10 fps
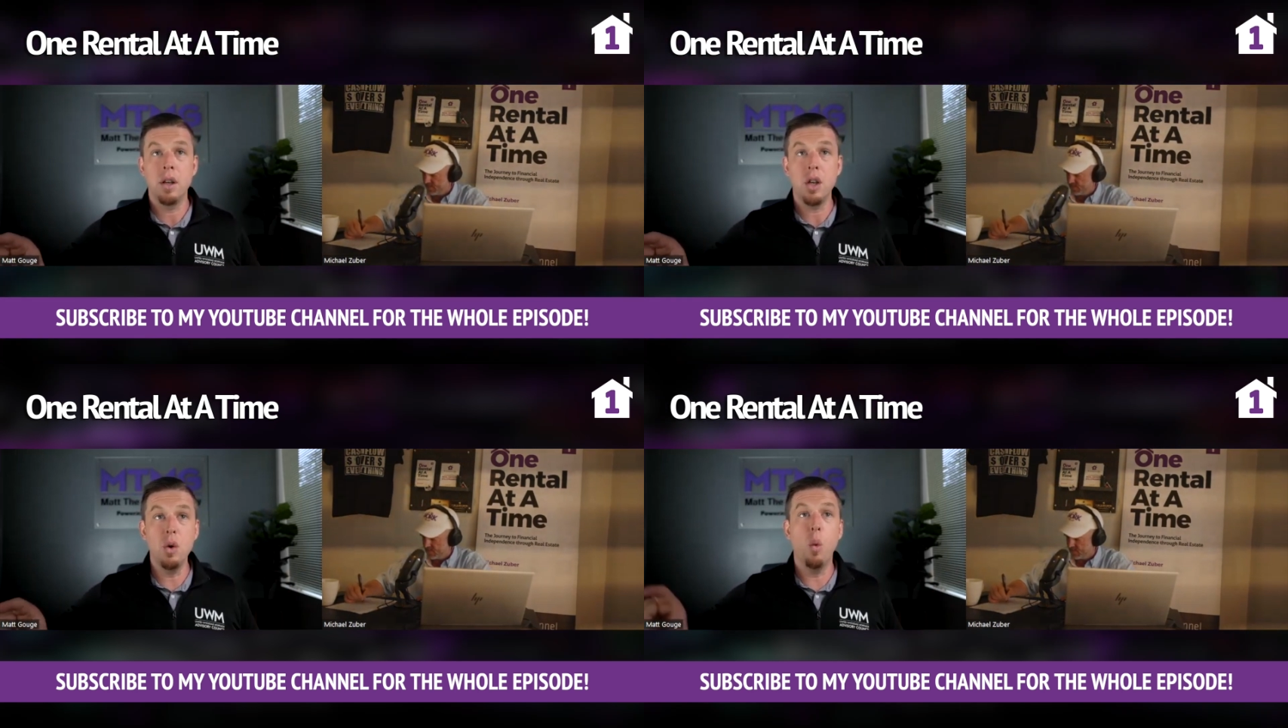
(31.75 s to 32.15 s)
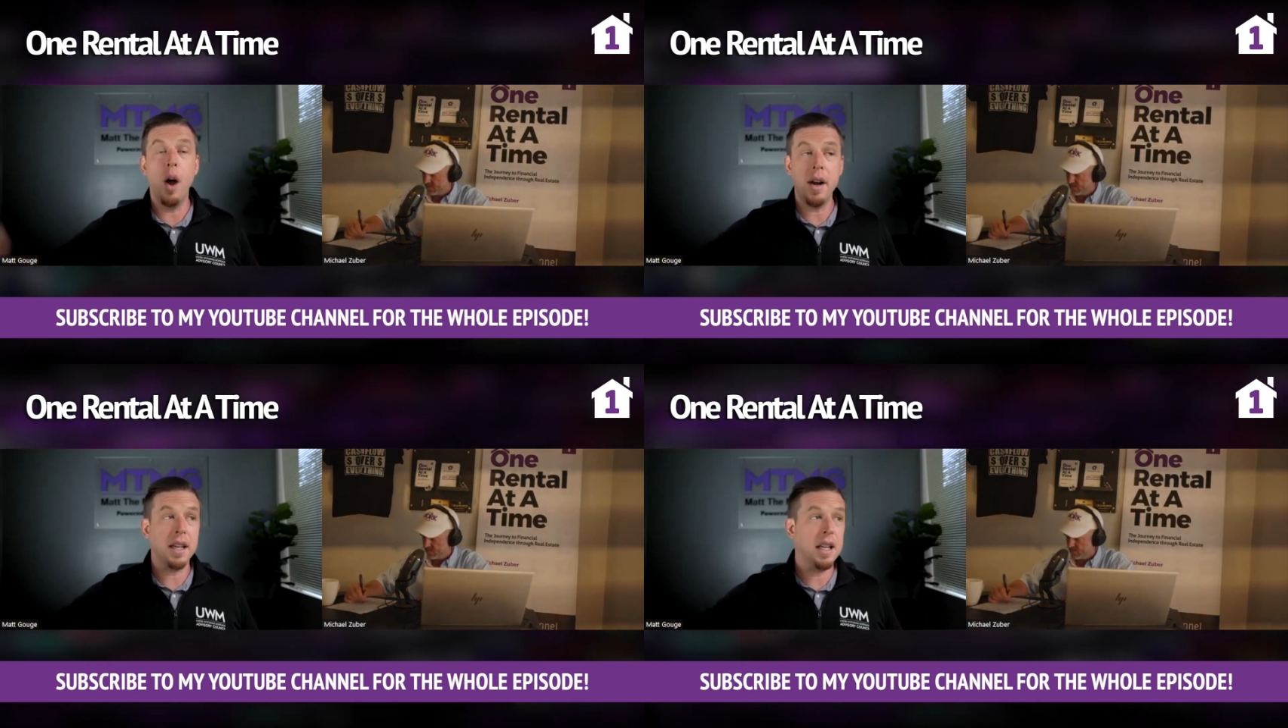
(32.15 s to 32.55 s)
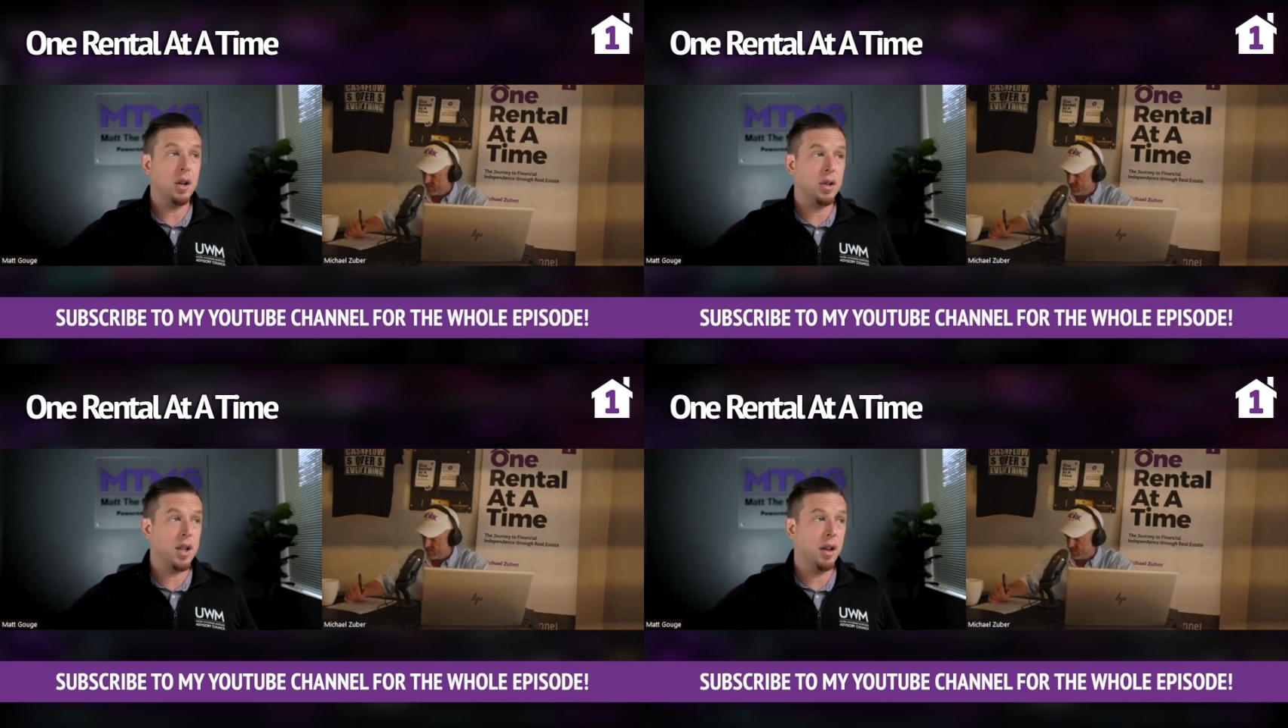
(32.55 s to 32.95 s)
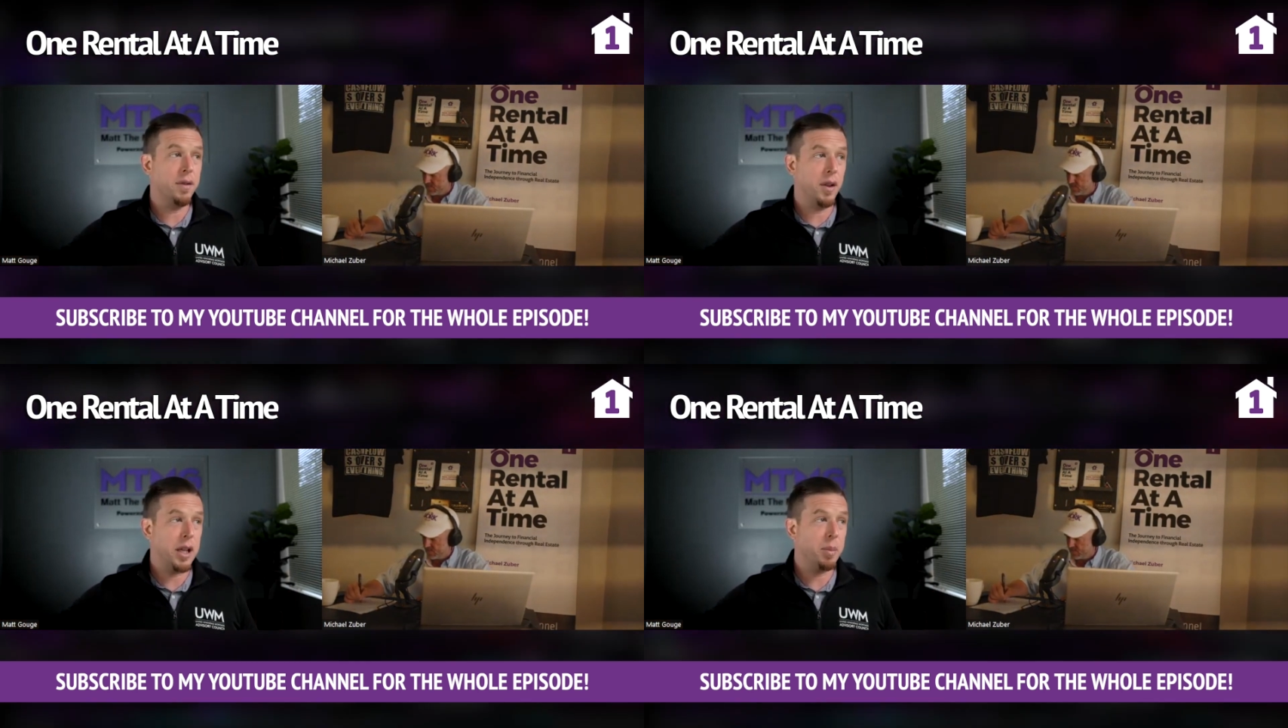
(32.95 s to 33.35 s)
you want to get
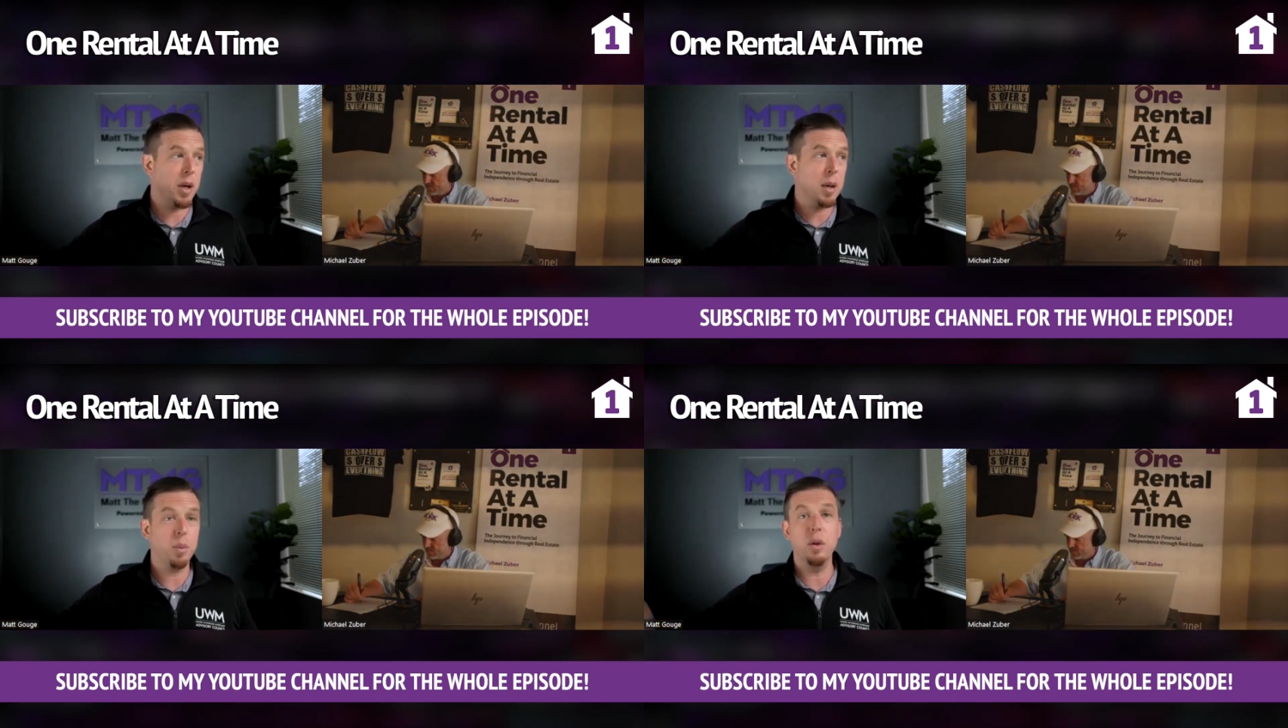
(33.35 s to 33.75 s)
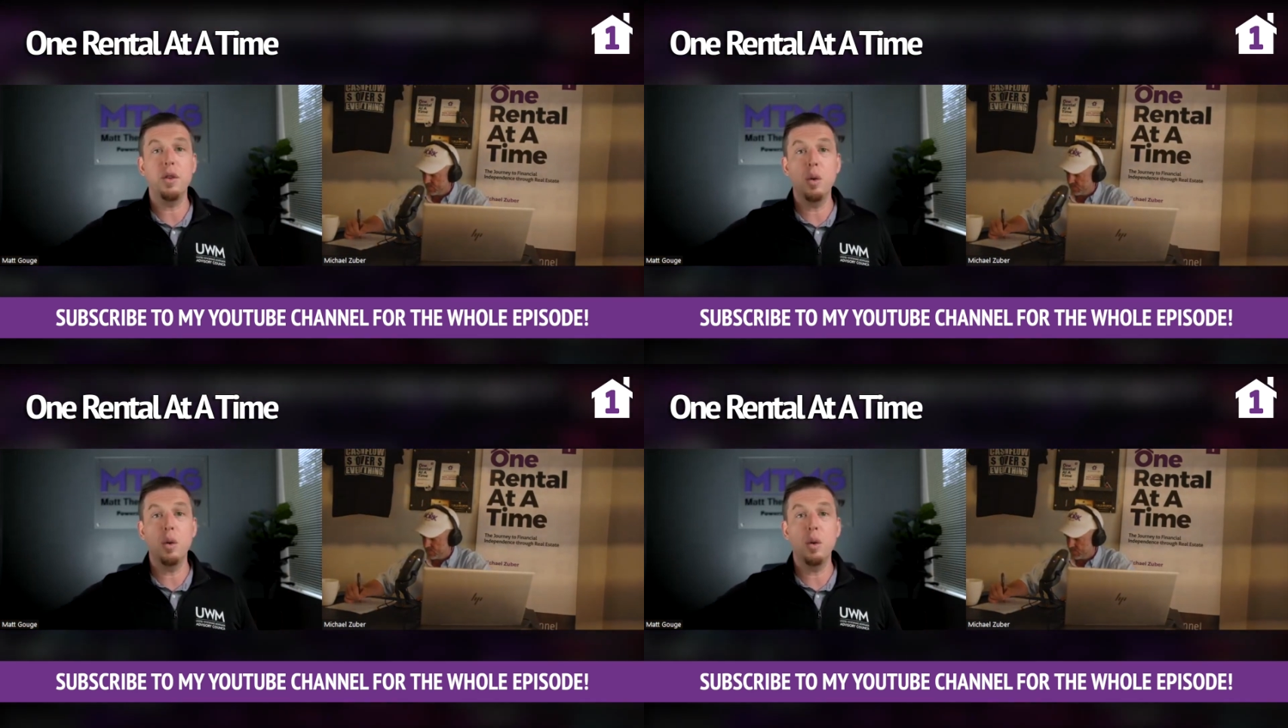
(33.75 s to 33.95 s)
yourself fully pre-approved.